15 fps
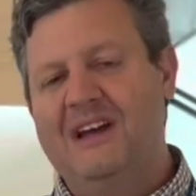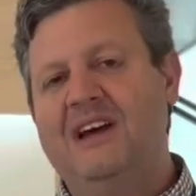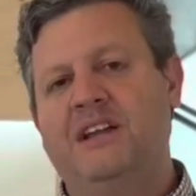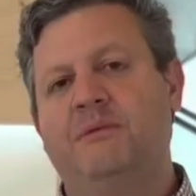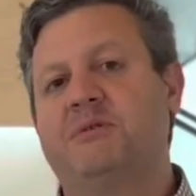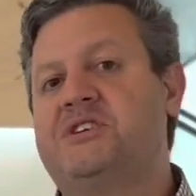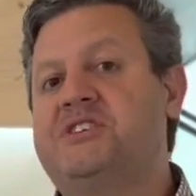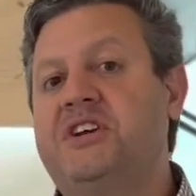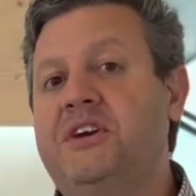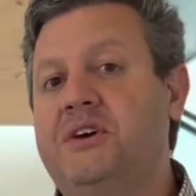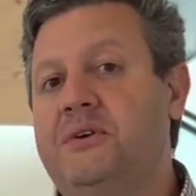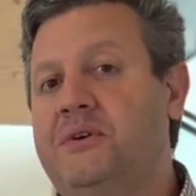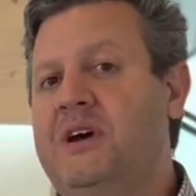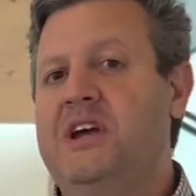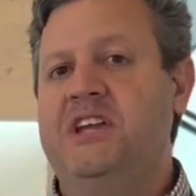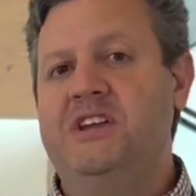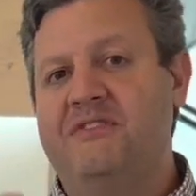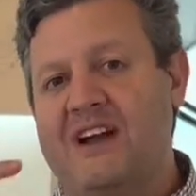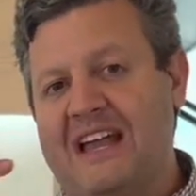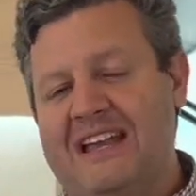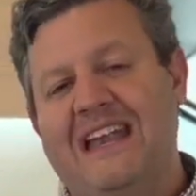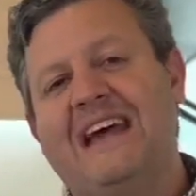Number two, you've
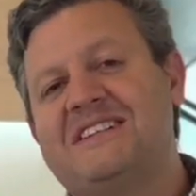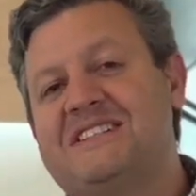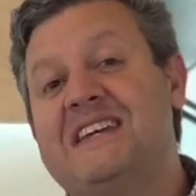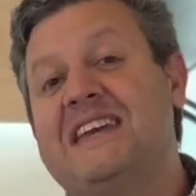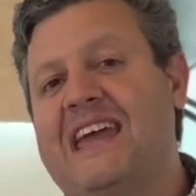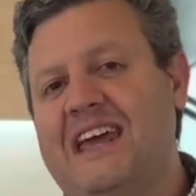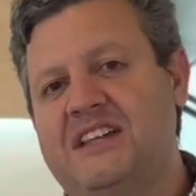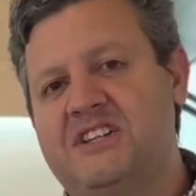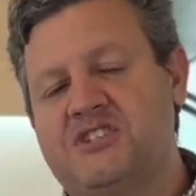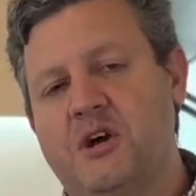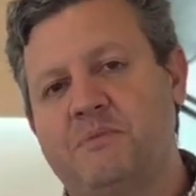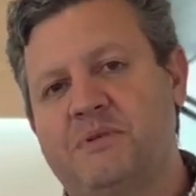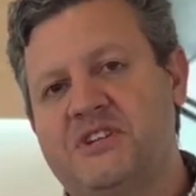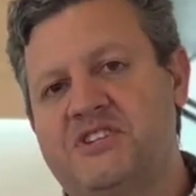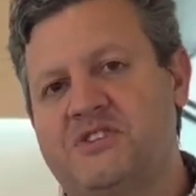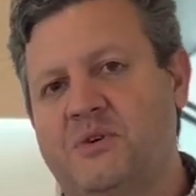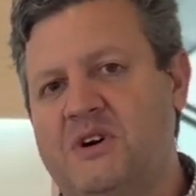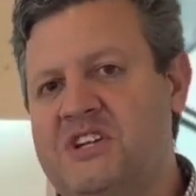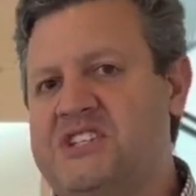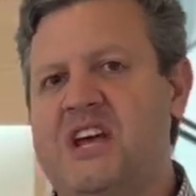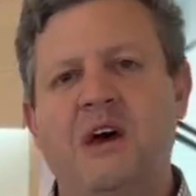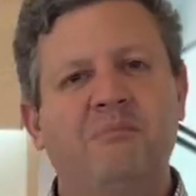got an SDK that's open
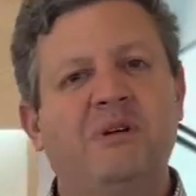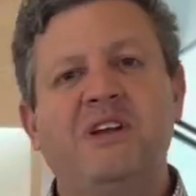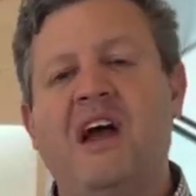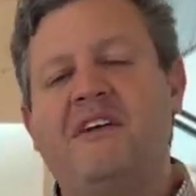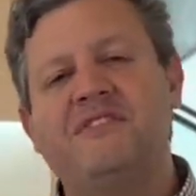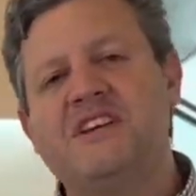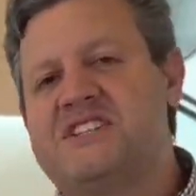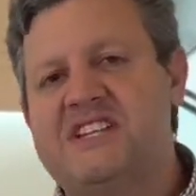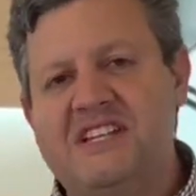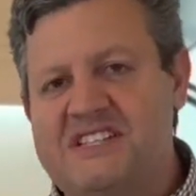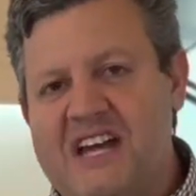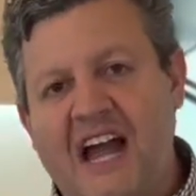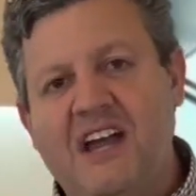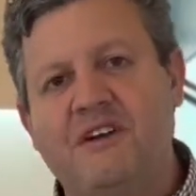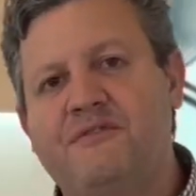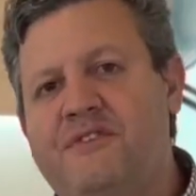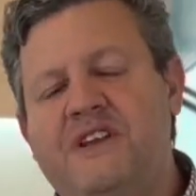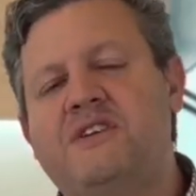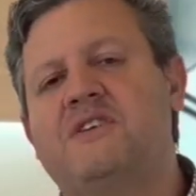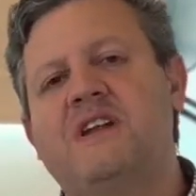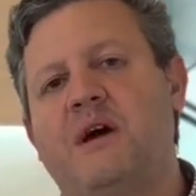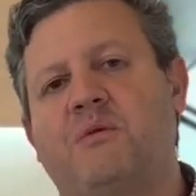source, but you have this entire
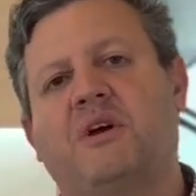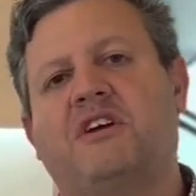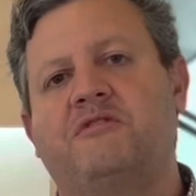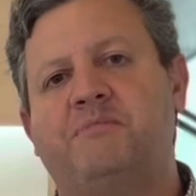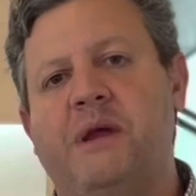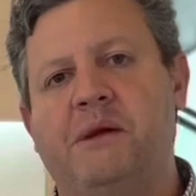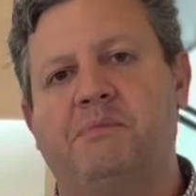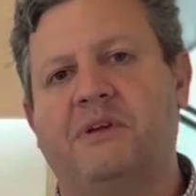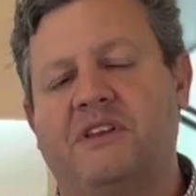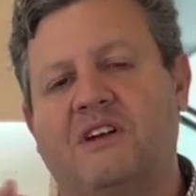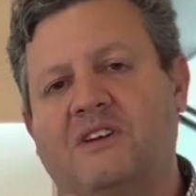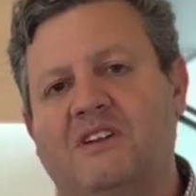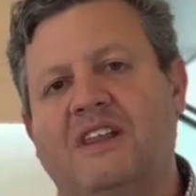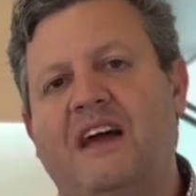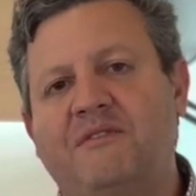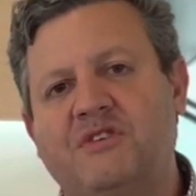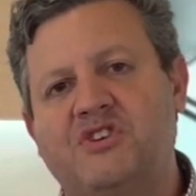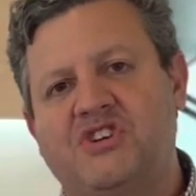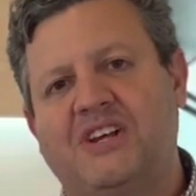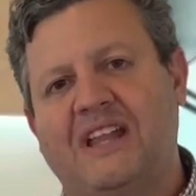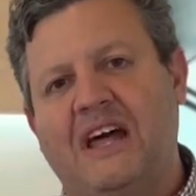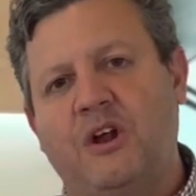vendor network of people that are
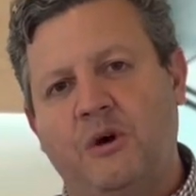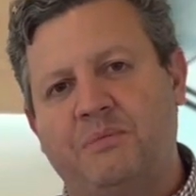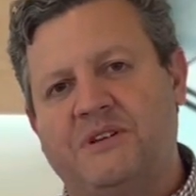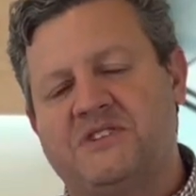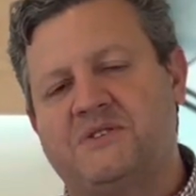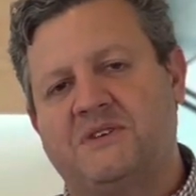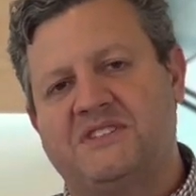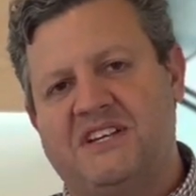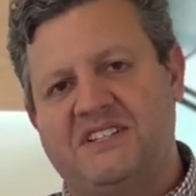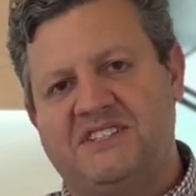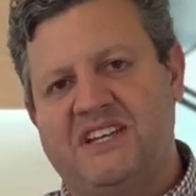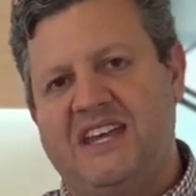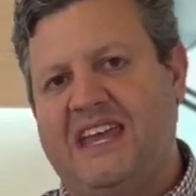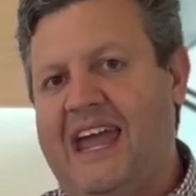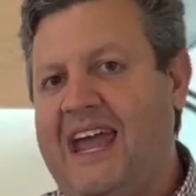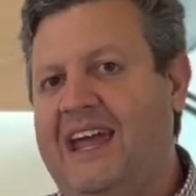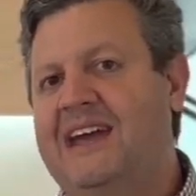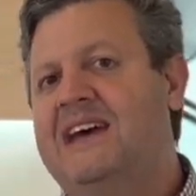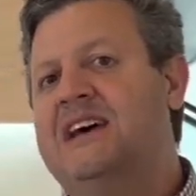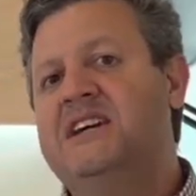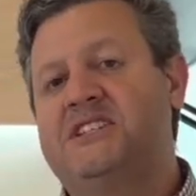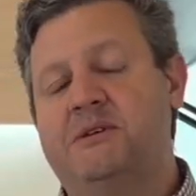leveraging that open source SDK
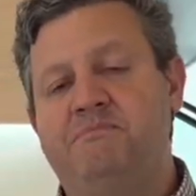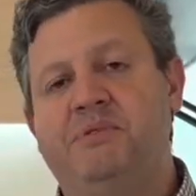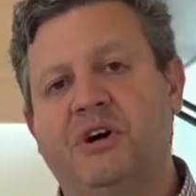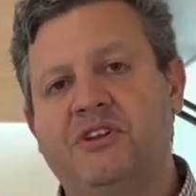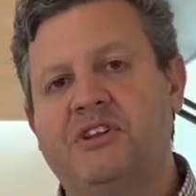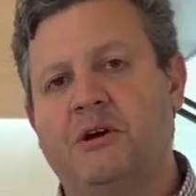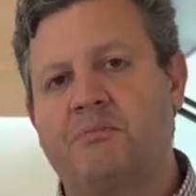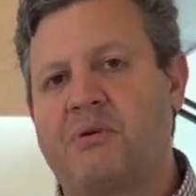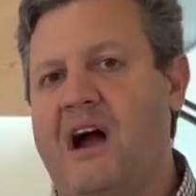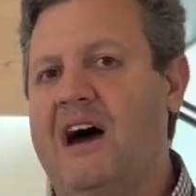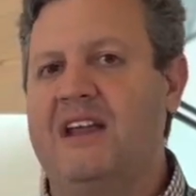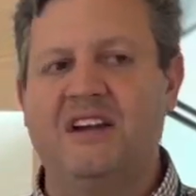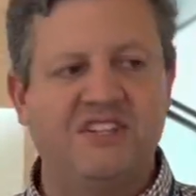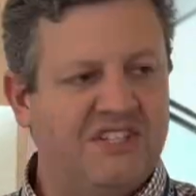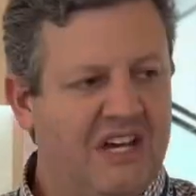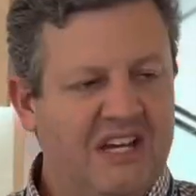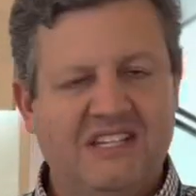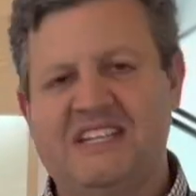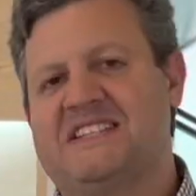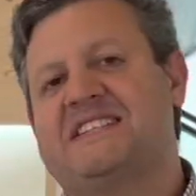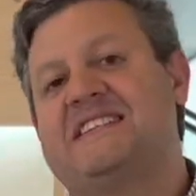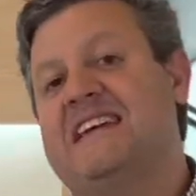to build their products, to
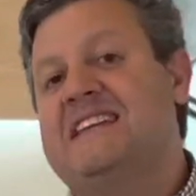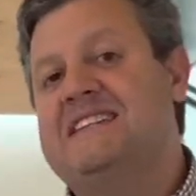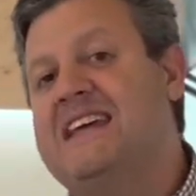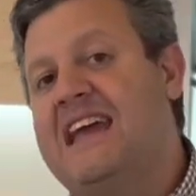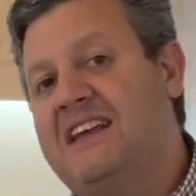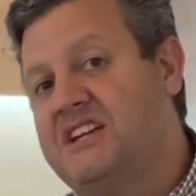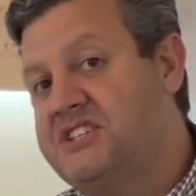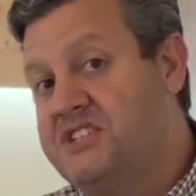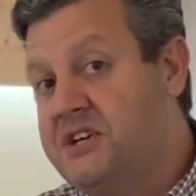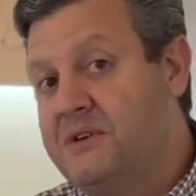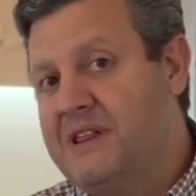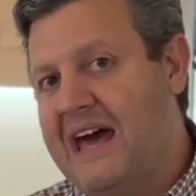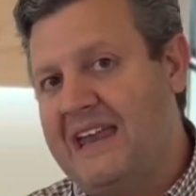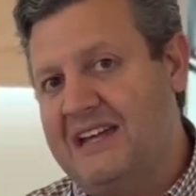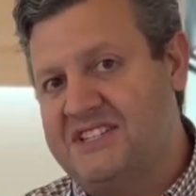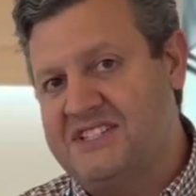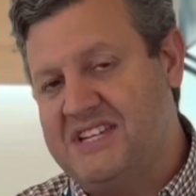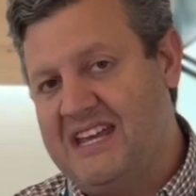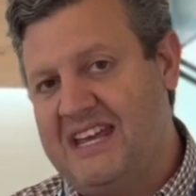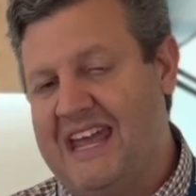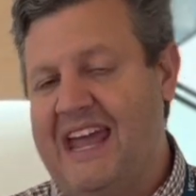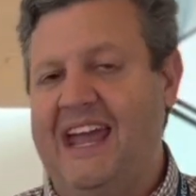send data to that
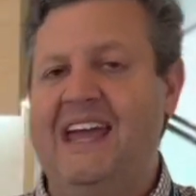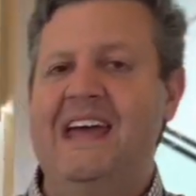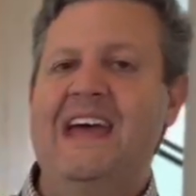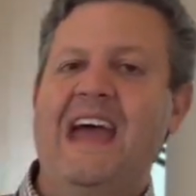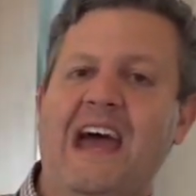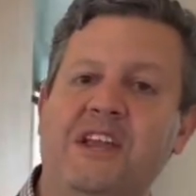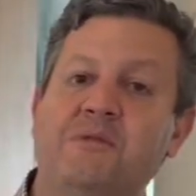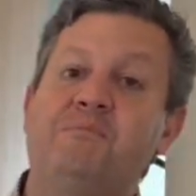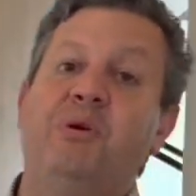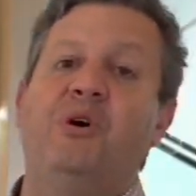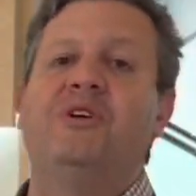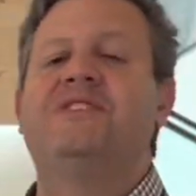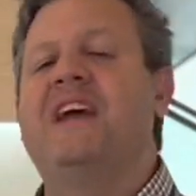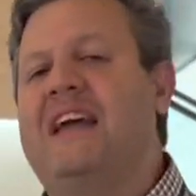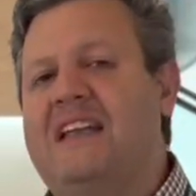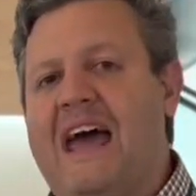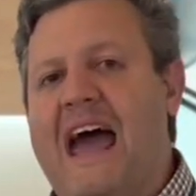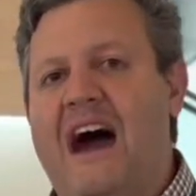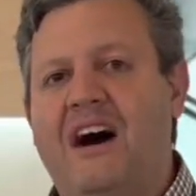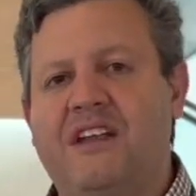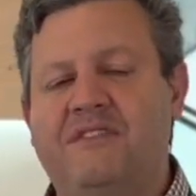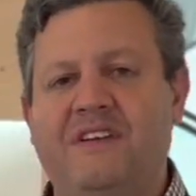SDK, and to pull data
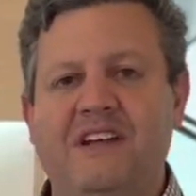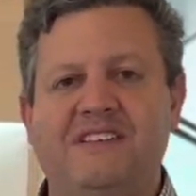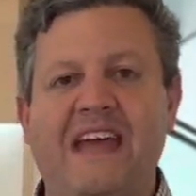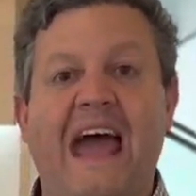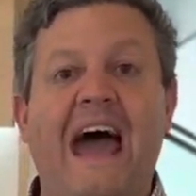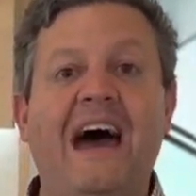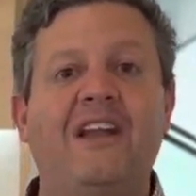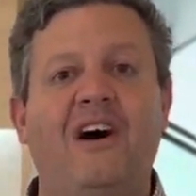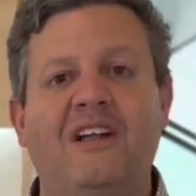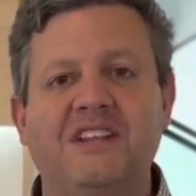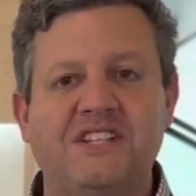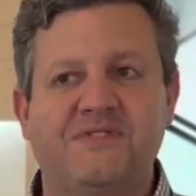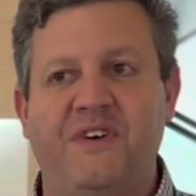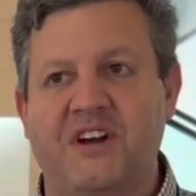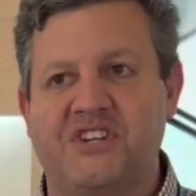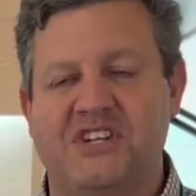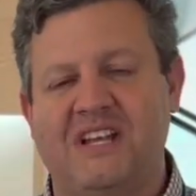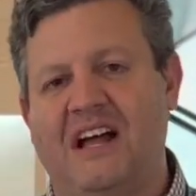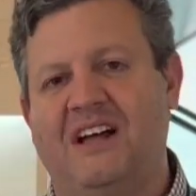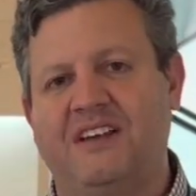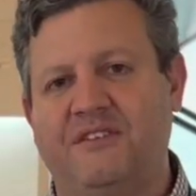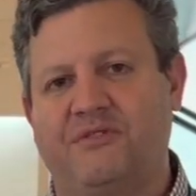out of it to add all this
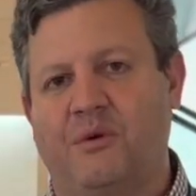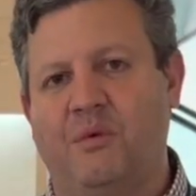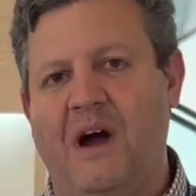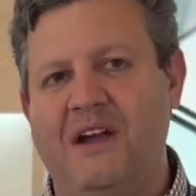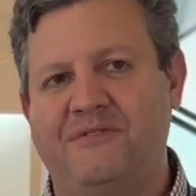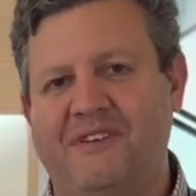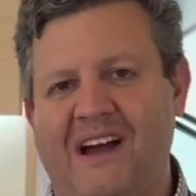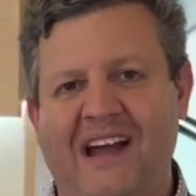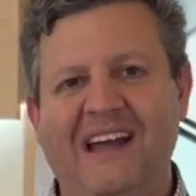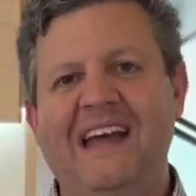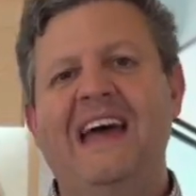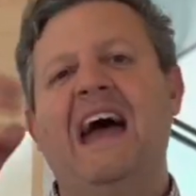functionality for Wi-Fi.